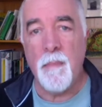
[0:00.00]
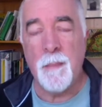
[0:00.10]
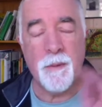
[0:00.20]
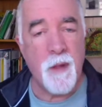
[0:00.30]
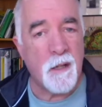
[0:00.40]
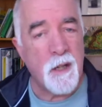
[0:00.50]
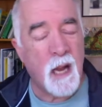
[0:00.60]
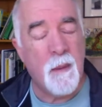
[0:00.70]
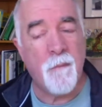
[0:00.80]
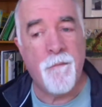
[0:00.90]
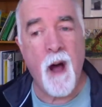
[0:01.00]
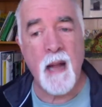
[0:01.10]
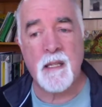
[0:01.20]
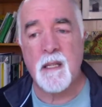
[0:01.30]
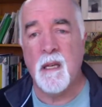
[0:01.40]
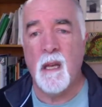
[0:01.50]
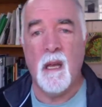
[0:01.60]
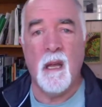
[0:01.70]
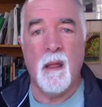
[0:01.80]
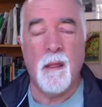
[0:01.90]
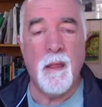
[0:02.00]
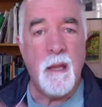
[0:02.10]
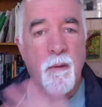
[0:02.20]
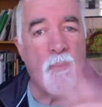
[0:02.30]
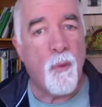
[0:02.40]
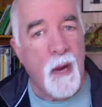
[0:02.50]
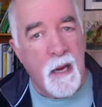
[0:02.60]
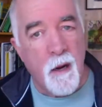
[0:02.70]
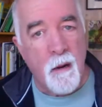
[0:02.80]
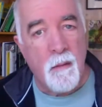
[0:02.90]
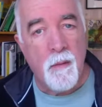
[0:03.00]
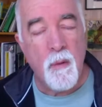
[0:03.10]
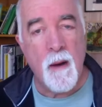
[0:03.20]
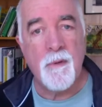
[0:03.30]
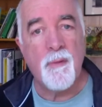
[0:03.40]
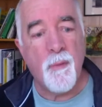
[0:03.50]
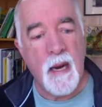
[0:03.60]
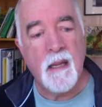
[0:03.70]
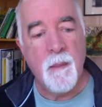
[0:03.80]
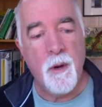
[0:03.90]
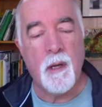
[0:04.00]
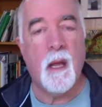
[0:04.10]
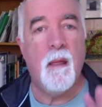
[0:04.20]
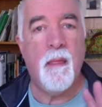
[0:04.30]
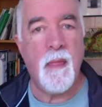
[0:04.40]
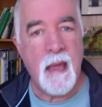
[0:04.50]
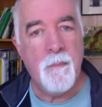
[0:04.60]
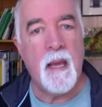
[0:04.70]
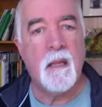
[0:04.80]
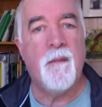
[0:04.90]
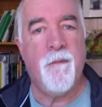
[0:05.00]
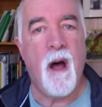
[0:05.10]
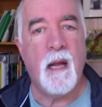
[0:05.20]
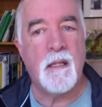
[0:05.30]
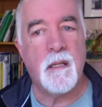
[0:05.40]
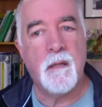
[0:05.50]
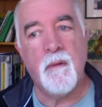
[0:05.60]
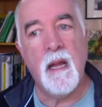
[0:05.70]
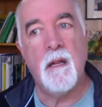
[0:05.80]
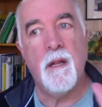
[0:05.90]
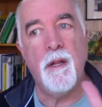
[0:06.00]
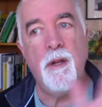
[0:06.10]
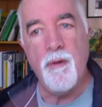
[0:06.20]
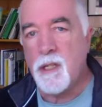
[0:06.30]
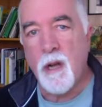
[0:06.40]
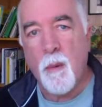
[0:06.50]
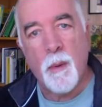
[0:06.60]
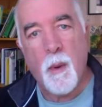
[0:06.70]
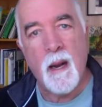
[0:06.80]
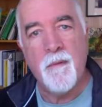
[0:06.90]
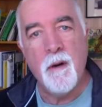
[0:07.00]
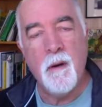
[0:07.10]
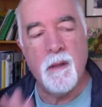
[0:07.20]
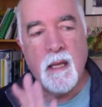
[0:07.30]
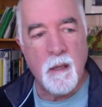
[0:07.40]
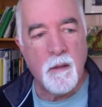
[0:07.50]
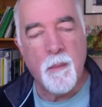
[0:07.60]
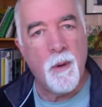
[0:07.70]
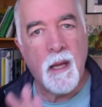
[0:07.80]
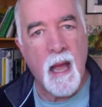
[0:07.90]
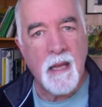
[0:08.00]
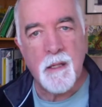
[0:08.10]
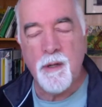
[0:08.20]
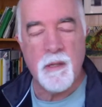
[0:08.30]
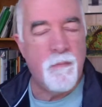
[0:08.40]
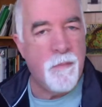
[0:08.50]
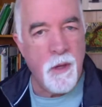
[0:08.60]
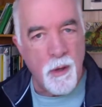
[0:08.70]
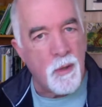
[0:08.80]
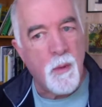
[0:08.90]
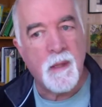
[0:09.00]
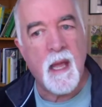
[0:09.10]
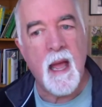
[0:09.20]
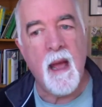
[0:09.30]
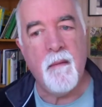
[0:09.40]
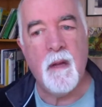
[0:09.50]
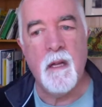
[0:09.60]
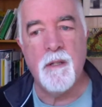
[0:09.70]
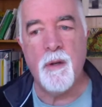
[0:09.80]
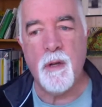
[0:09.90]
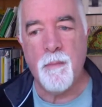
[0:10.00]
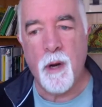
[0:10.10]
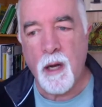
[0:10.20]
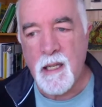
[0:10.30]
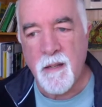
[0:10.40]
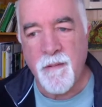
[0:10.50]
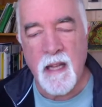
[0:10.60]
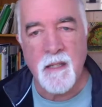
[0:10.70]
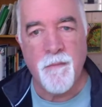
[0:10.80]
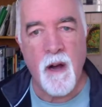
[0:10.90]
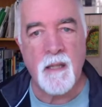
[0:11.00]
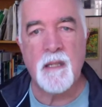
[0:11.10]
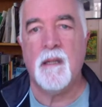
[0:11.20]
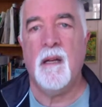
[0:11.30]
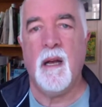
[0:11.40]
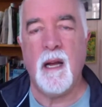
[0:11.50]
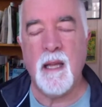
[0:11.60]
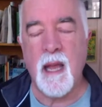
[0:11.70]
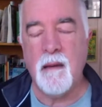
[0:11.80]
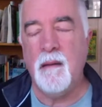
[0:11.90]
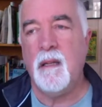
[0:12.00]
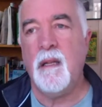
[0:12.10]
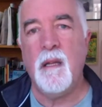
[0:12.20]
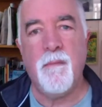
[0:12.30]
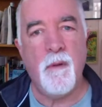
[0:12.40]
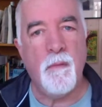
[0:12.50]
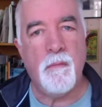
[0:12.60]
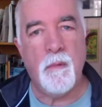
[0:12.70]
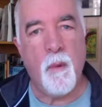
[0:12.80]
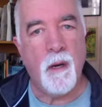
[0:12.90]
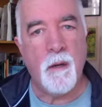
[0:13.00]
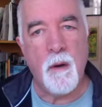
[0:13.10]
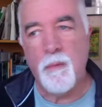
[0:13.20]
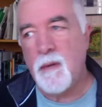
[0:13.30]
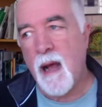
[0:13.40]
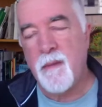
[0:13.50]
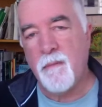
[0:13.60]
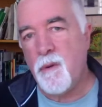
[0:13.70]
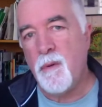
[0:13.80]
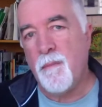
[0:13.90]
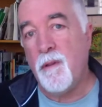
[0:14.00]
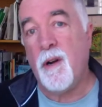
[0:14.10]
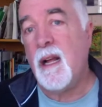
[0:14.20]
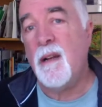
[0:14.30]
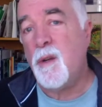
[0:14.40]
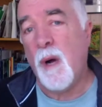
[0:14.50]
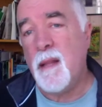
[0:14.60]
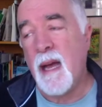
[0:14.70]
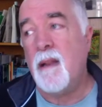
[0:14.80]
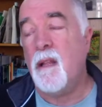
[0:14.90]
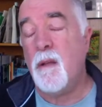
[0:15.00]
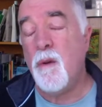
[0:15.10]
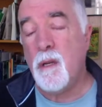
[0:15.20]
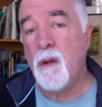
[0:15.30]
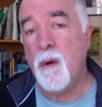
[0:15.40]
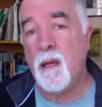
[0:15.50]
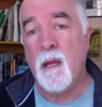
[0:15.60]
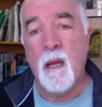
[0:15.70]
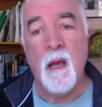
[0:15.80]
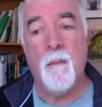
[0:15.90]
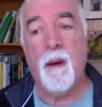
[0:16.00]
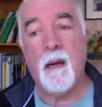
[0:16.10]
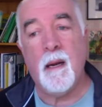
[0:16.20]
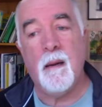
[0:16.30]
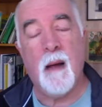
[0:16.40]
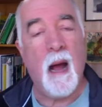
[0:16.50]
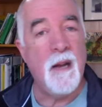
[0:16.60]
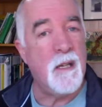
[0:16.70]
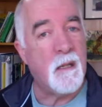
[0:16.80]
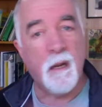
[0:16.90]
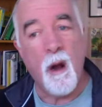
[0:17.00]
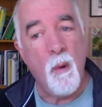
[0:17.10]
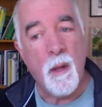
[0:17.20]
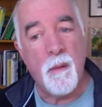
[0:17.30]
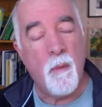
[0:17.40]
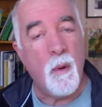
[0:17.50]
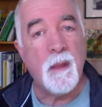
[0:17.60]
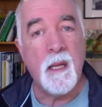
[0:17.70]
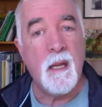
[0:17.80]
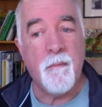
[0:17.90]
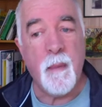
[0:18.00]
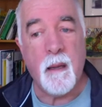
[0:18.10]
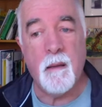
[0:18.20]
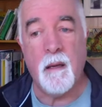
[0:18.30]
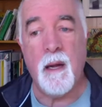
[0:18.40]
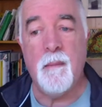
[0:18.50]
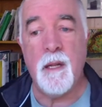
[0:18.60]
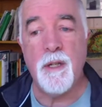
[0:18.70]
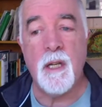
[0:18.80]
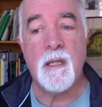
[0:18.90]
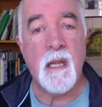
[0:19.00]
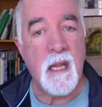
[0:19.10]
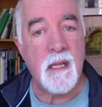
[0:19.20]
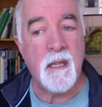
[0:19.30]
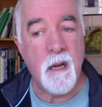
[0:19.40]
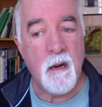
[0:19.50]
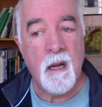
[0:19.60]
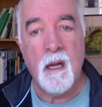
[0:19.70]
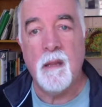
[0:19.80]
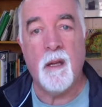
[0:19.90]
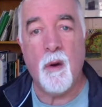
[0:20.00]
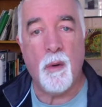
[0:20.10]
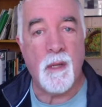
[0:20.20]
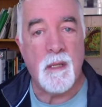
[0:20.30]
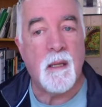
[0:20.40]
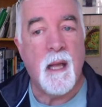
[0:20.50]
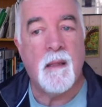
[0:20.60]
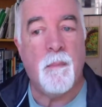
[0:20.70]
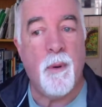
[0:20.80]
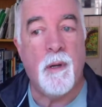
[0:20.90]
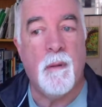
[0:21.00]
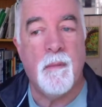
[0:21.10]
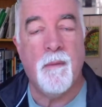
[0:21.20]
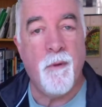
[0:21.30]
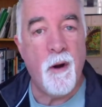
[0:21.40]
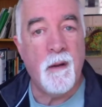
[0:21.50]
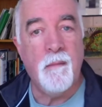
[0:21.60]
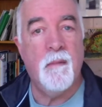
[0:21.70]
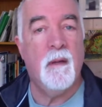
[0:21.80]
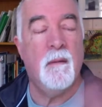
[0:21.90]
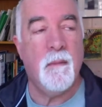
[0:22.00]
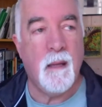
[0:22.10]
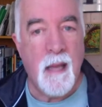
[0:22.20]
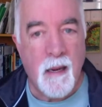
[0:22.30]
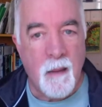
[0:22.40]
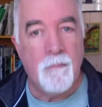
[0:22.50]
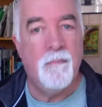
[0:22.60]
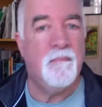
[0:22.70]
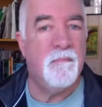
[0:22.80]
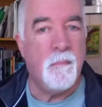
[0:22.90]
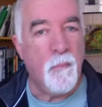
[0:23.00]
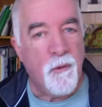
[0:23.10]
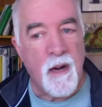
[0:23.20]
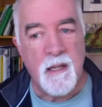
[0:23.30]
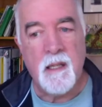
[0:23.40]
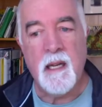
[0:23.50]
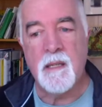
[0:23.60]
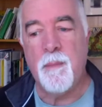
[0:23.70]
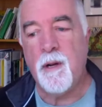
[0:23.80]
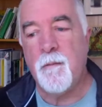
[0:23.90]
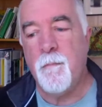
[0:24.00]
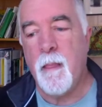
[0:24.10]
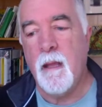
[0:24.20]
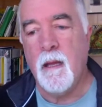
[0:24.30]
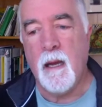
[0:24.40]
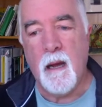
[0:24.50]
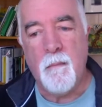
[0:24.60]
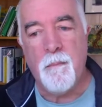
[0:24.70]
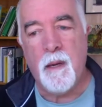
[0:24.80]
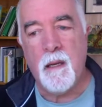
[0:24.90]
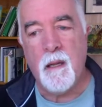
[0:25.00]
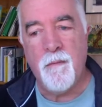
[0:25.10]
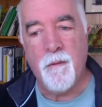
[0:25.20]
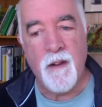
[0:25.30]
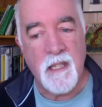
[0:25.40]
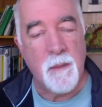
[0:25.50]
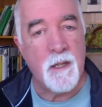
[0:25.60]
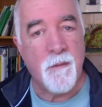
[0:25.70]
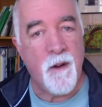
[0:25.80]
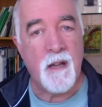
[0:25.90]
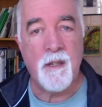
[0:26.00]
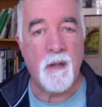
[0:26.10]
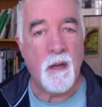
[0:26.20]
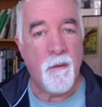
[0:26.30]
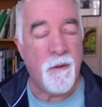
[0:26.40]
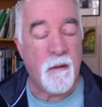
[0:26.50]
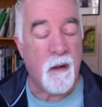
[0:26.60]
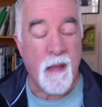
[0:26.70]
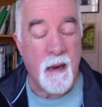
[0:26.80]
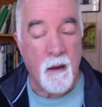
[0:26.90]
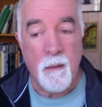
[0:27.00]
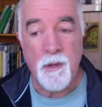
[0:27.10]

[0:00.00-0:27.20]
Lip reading: People talk about fonts. The reader, whoever's reading the book, they pick the fonts, right? You just go with whatever the Kindle book has. You just use what they have. So you can put all kinds of fancy fonts. Again, if you want to go down the route of learning how to do all that, you can do it. But I just go with what they give me, all right? It's just easier. The goal is to get the book converted, get it up, move on to the next book. But if you're fussy about your fonts, you can go figure all that out.